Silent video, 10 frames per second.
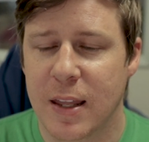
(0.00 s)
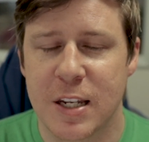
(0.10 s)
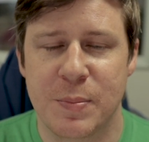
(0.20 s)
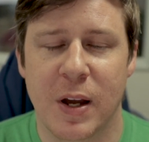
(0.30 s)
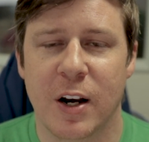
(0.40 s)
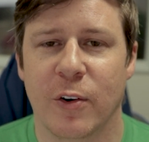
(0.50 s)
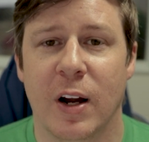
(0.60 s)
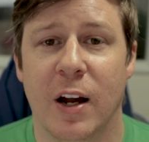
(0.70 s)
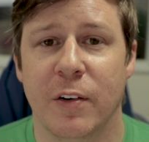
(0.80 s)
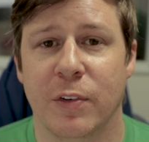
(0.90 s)
that has been
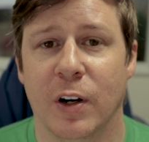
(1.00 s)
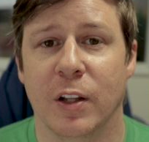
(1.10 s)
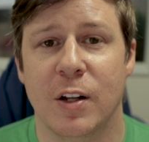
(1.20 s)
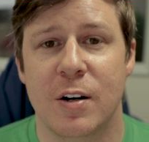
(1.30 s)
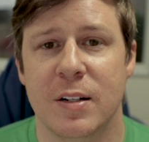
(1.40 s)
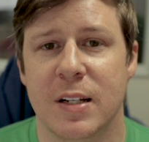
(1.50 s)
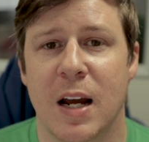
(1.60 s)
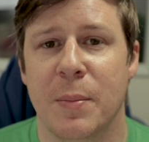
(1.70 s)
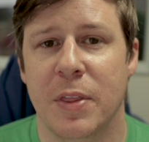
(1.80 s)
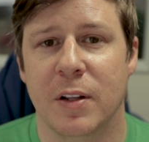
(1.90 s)
around for a long
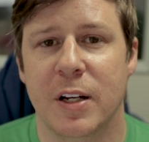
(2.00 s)
time in the